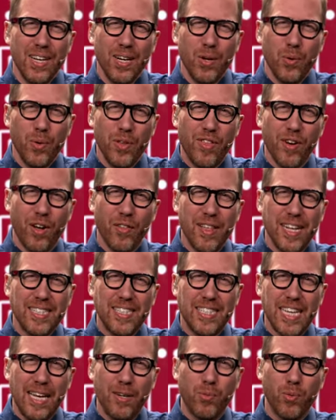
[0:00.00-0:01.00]
With all that
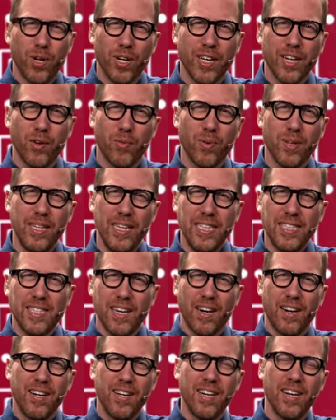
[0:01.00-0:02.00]
said, we're going to release
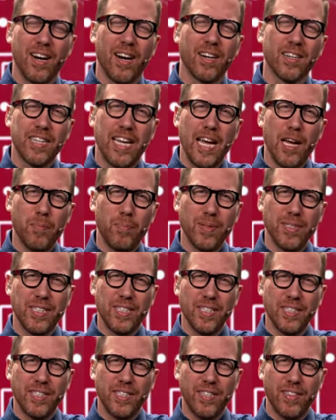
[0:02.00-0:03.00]
our, our
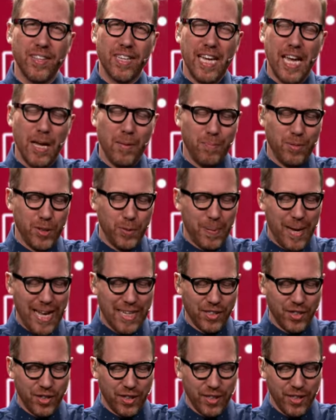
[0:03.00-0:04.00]
campuses to the campus
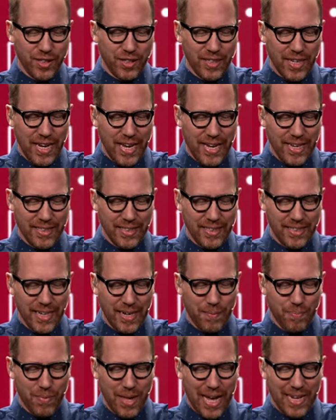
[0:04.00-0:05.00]
pastors. And
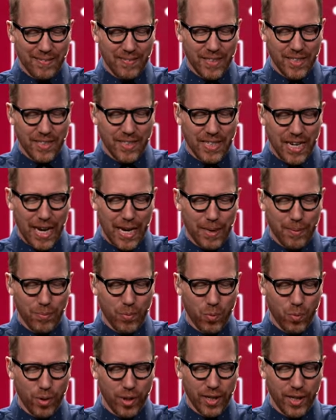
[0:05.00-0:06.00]
um, at this time,
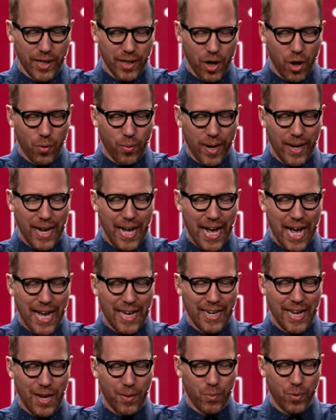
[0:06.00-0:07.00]
we're going to go right
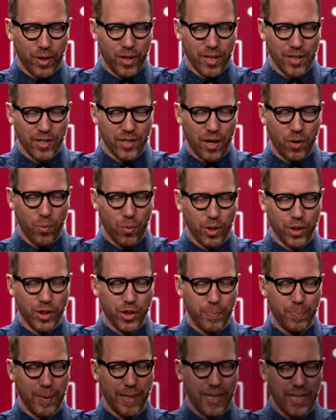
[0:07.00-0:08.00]
ahead and we're going to start
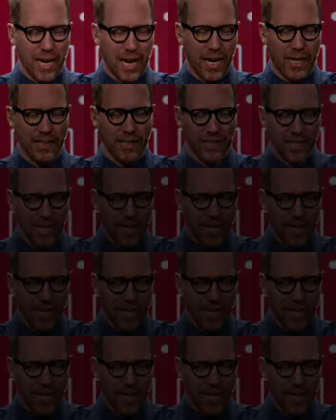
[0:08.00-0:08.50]
worshiping God.